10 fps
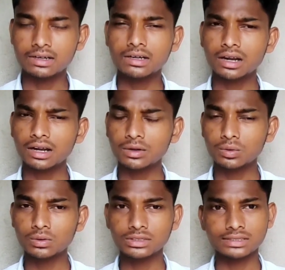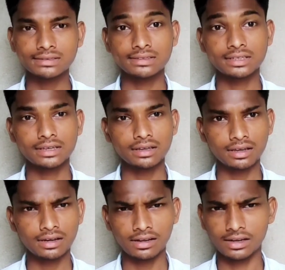try to just think
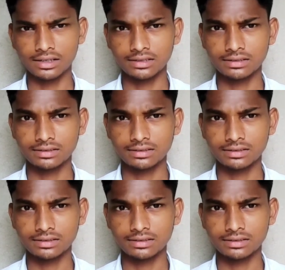in English.